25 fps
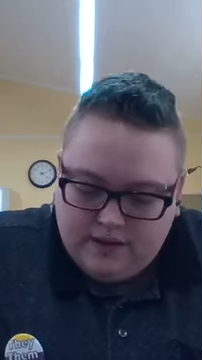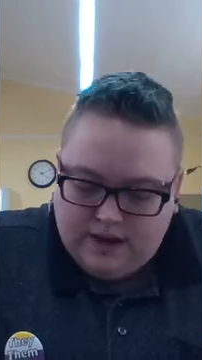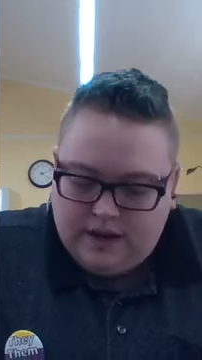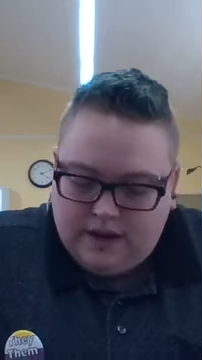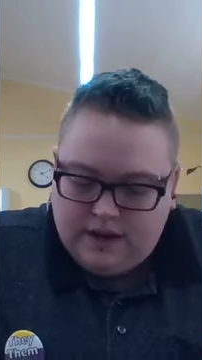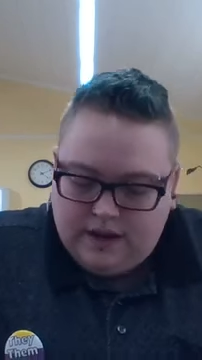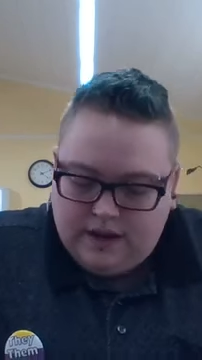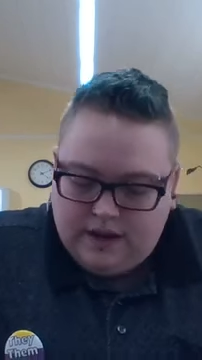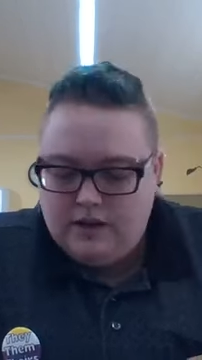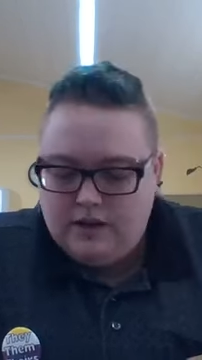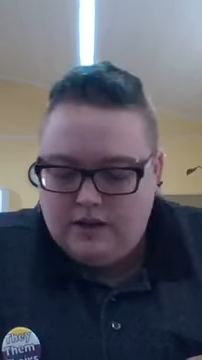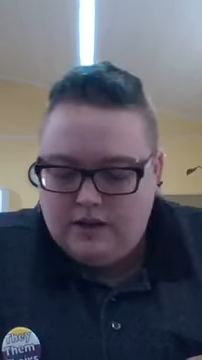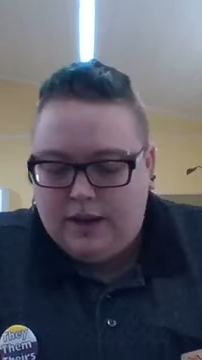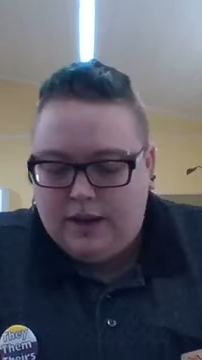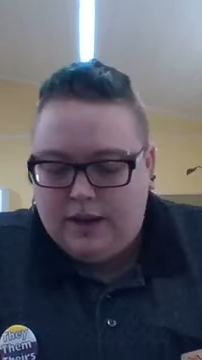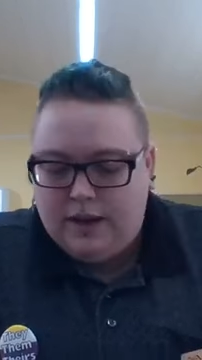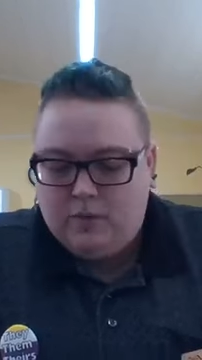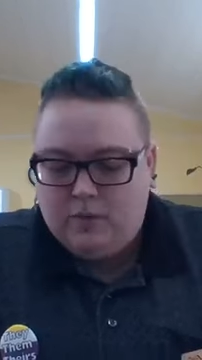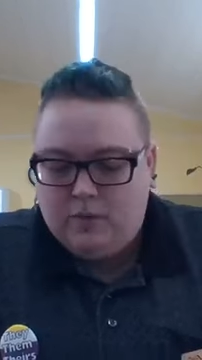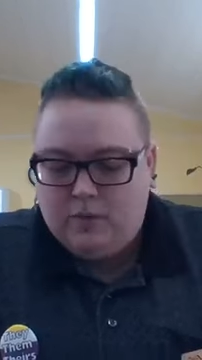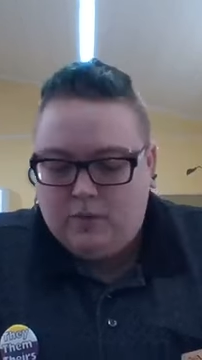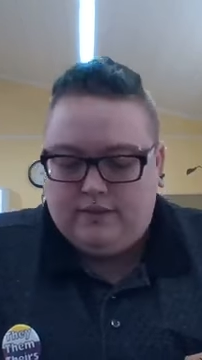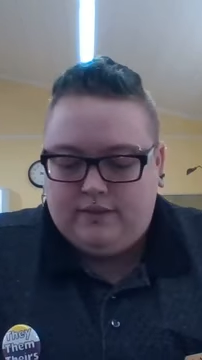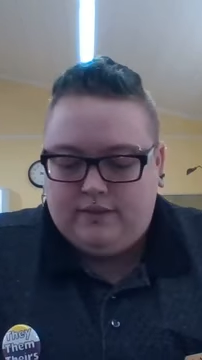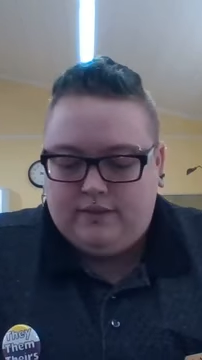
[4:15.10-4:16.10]
And you may
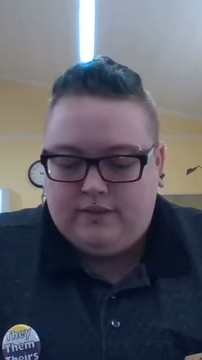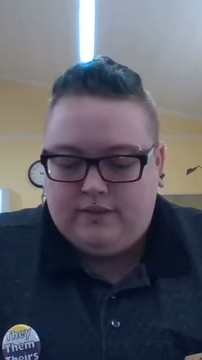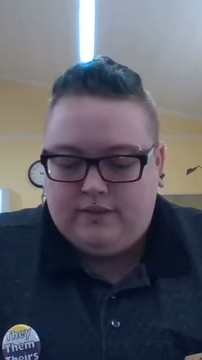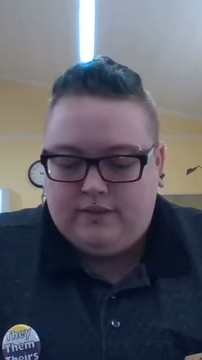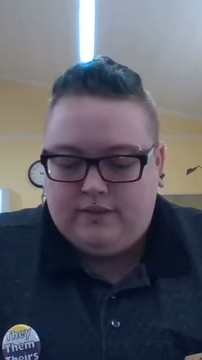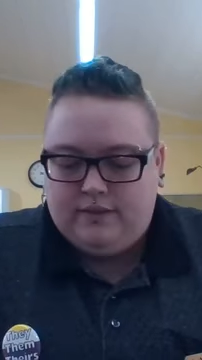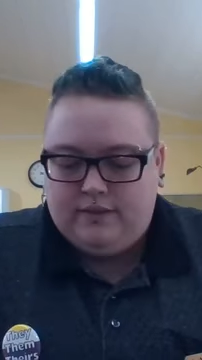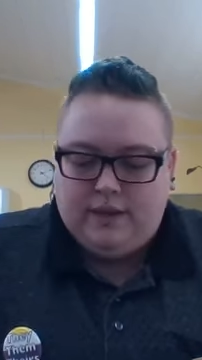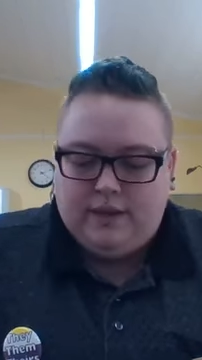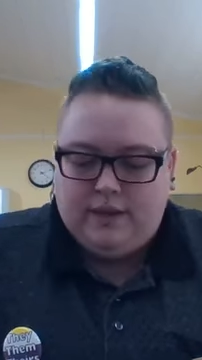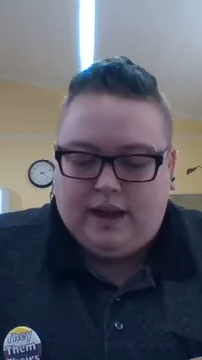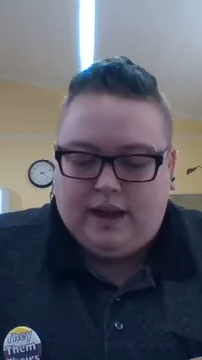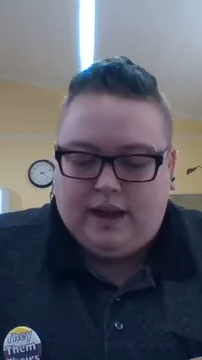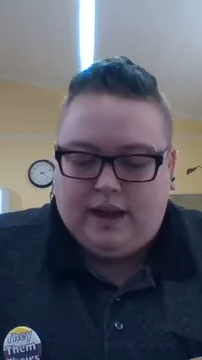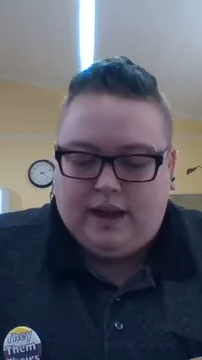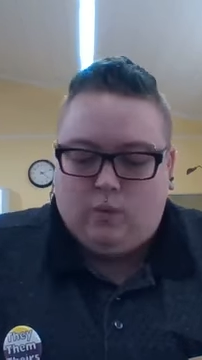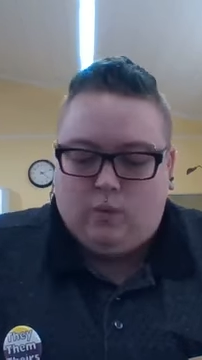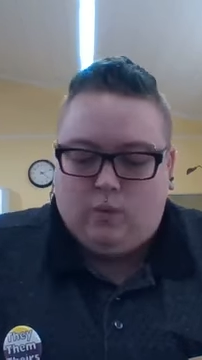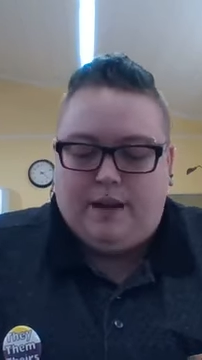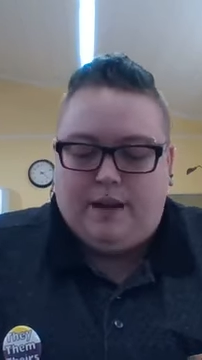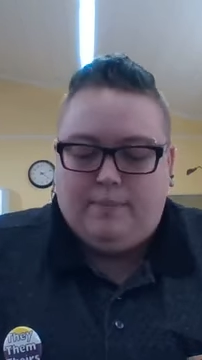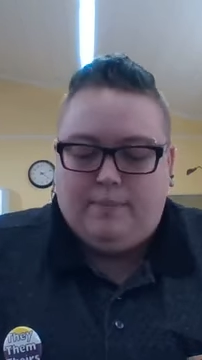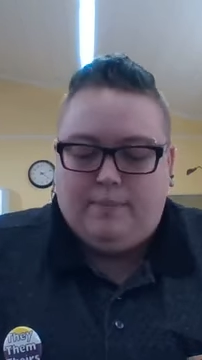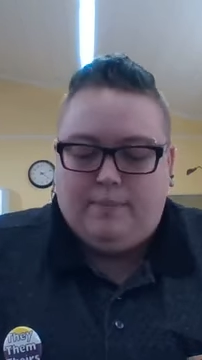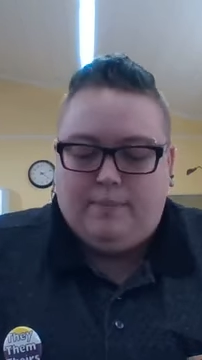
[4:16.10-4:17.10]
want to like kind of
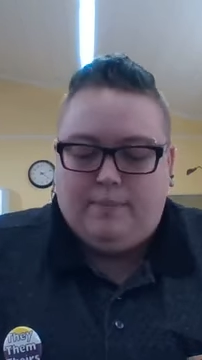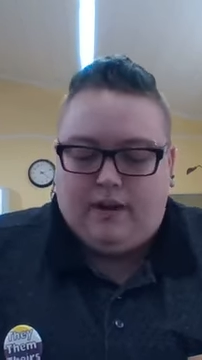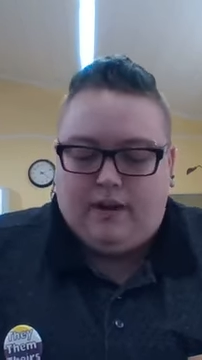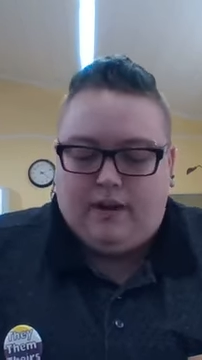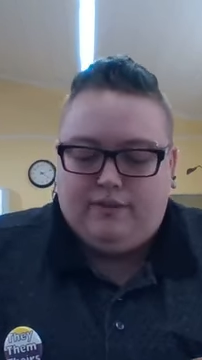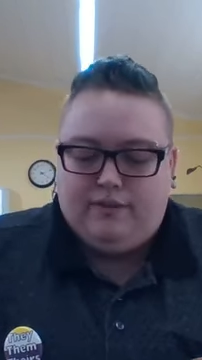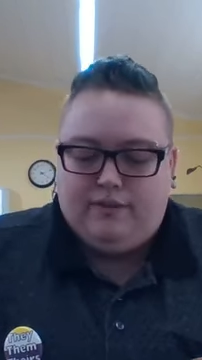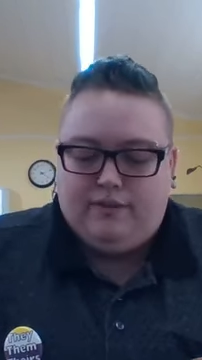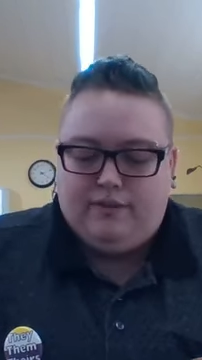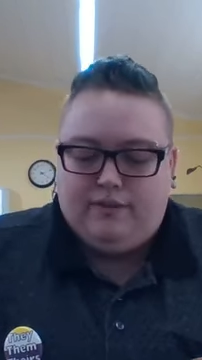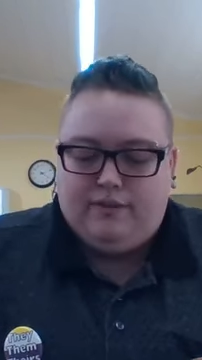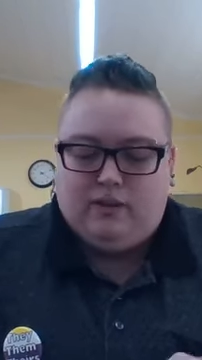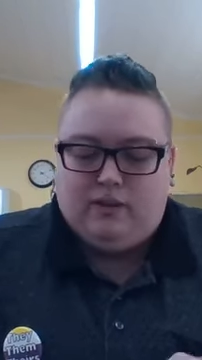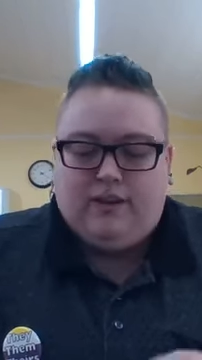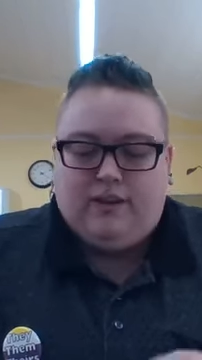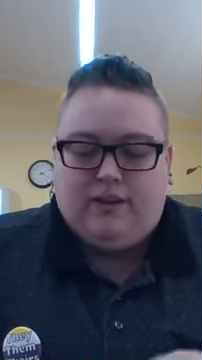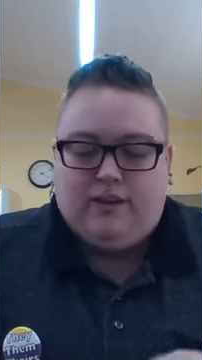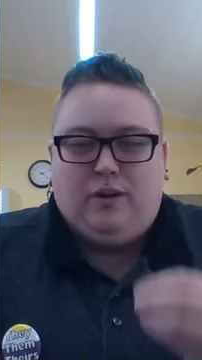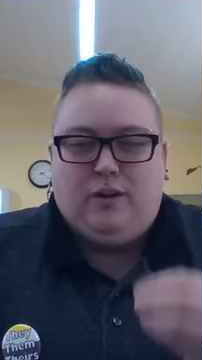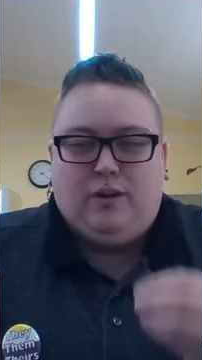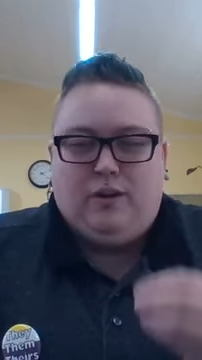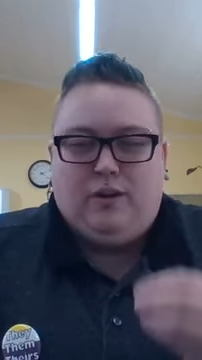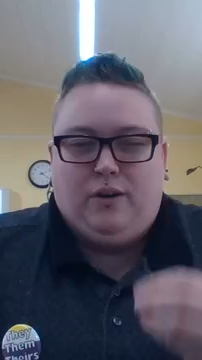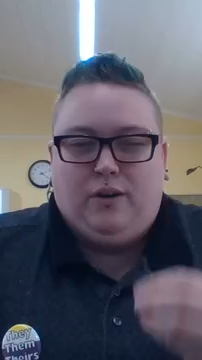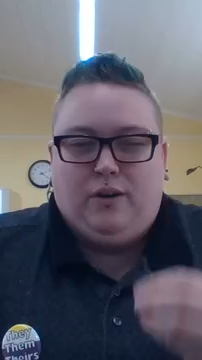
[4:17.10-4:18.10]
wipe it off because it'll
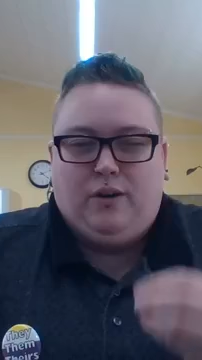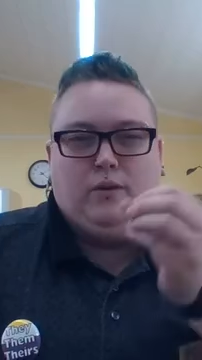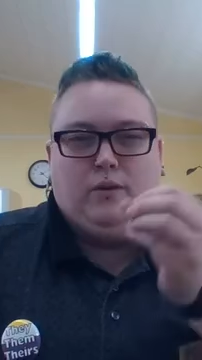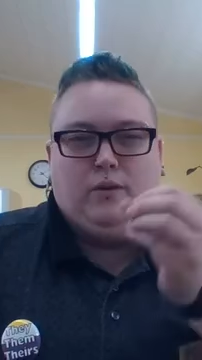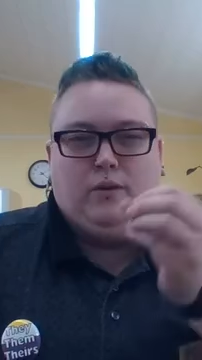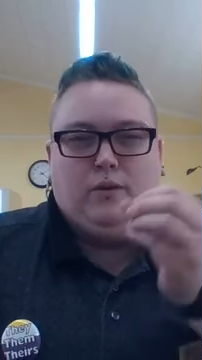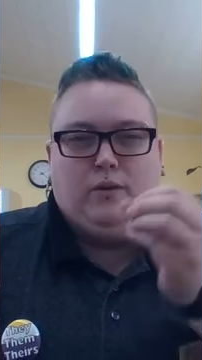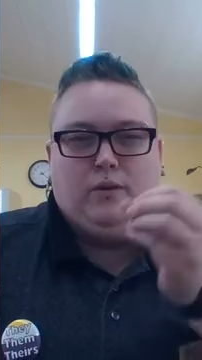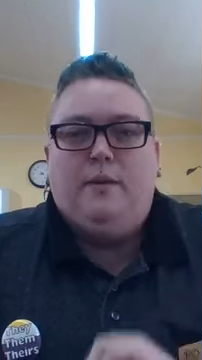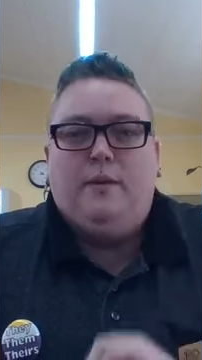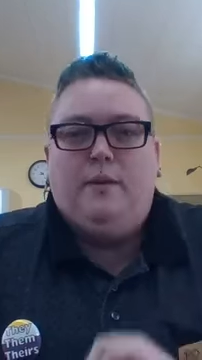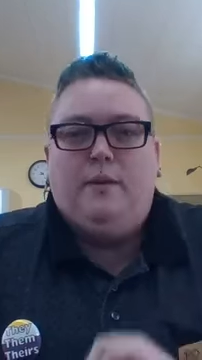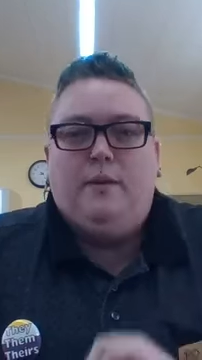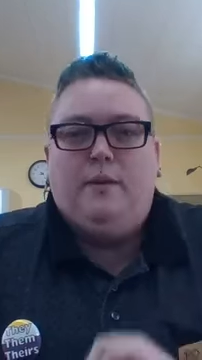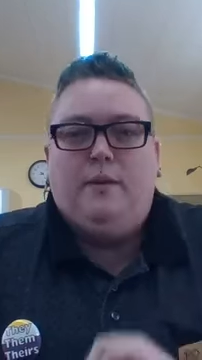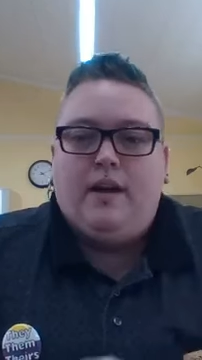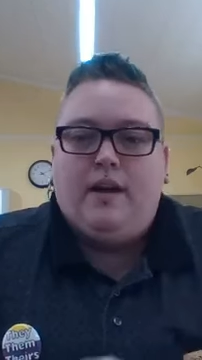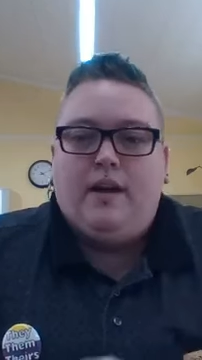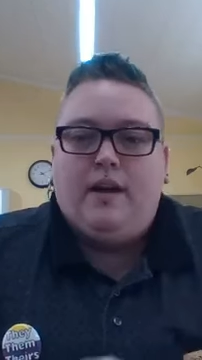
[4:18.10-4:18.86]
kind of roll up,